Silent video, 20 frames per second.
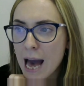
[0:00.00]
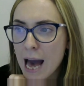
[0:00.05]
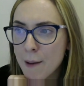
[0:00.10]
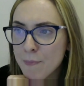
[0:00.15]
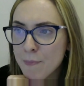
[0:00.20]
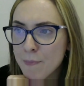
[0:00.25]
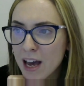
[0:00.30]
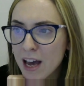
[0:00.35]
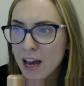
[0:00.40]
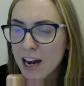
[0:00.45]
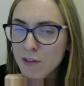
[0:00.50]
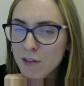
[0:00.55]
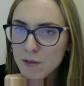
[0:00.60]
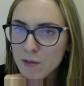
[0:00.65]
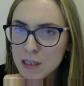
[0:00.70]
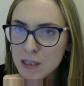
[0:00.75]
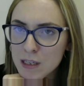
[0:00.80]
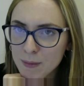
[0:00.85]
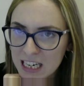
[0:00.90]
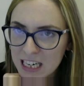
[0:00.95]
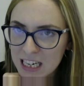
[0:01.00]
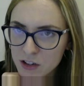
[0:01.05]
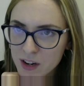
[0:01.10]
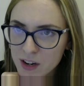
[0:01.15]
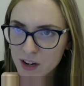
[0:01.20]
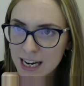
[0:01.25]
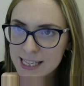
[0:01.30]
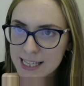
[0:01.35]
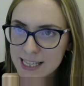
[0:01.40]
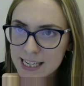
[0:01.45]
And I've always been
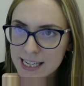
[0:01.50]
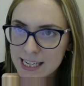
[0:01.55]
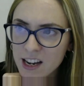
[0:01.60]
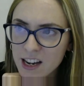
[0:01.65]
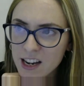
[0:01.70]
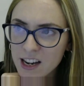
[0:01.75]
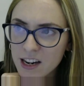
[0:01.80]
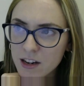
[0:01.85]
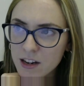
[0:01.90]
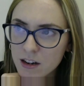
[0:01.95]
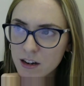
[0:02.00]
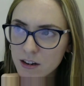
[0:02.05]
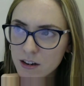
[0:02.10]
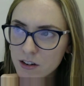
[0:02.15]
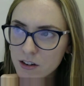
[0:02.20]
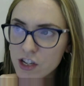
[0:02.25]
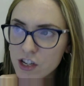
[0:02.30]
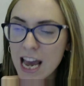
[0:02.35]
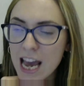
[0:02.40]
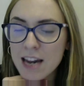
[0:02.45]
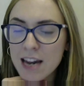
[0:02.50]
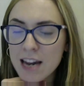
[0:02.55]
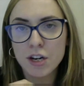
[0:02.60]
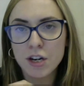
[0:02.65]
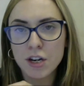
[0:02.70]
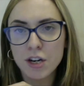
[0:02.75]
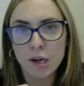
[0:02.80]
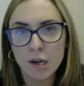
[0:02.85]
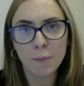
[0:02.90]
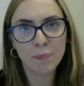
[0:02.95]
interested in
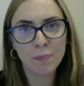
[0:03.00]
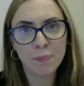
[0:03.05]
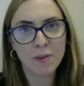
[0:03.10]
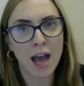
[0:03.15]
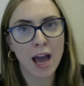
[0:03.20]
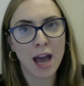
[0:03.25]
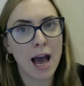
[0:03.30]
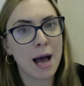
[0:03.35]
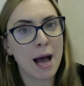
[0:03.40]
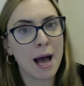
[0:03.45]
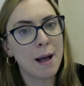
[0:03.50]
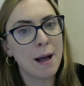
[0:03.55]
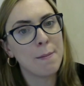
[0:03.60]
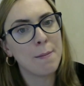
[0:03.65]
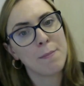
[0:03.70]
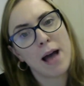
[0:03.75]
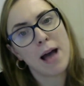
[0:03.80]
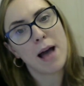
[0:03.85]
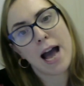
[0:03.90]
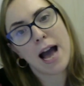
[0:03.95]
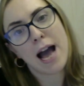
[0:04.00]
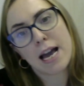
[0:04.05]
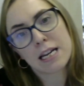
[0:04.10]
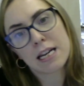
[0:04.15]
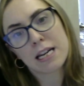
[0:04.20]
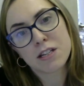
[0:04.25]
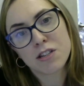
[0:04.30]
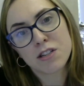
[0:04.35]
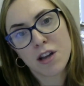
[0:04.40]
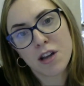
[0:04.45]
gender and
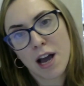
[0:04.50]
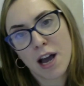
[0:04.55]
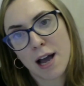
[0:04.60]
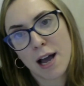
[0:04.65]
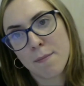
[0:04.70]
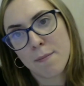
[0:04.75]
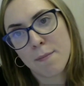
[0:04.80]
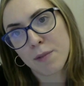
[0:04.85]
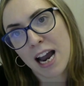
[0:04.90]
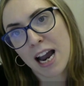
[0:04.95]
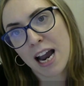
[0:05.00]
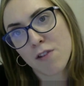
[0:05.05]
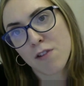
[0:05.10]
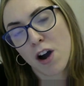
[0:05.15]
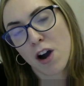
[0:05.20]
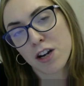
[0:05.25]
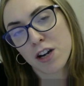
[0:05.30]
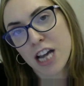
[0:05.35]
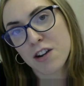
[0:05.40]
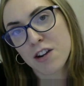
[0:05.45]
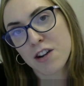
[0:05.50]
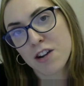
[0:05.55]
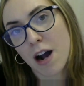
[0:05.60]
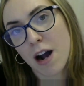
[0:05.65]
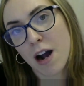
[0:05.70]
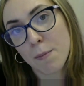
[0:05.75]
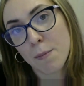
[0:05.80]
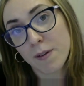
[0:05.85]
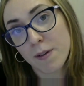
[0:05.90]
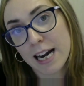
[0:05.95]
kind of how gender
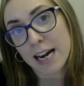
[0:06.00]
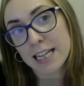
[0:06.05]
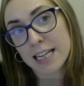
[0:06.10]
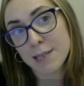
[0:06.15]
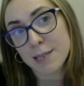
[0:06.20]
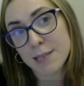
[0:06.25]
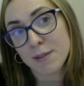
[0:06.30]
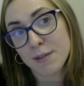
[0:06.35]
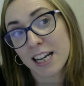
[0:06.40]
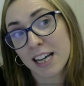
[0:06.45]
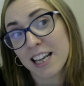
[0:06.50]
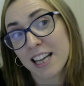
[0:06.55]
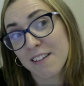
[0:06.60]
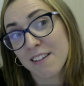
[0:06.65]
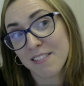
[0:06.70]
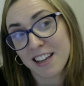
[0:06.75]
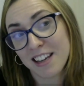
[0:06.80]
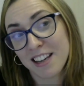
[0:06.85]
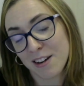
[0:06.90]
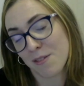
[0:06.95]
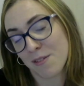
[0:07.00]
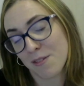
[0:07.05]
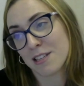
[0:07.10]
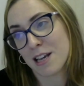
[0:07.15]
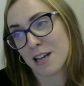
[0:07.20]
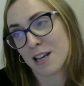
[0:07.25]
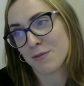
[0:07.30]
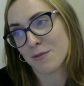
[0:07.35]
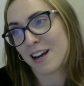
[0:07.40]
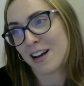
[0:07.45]
operates, particularly,
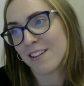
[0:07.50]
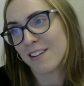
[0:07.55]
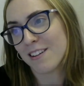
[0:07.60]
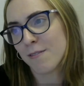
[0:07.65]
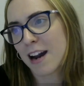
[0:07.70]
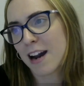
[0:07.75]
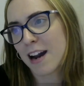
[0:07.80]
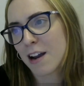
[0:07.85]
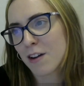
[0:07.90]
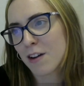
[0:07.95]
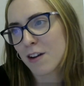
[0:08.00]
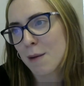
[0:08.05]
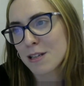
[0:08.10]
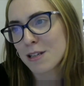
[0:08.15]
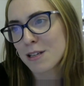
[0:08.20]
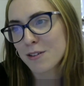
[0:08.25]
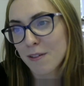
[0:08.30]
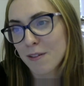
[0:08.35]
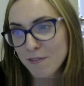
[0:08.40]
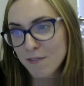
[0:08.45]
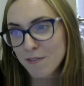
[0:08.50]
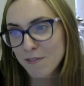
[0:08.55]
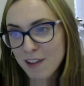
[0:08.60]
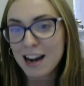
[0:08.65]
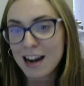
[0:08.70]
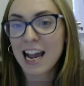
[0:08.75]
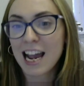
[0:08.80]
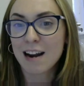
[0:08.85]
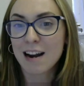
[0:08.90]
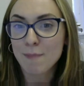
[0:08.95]
as well, where I grew up is
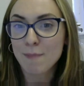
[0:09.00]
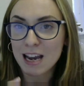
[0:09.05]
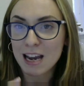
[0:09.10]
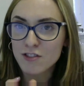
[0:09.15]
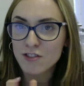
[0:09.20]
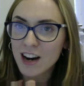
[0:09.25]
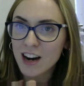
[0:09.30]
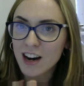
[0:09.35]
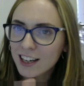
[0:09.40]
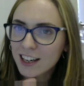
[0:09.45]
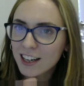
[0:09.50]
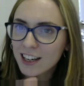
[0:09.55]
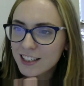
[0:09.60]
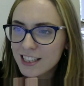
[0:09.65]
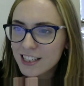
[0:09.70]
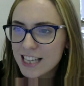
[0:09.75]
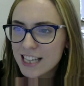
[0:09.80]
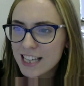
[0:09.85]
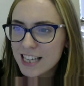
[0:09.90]
very kind of patriarchal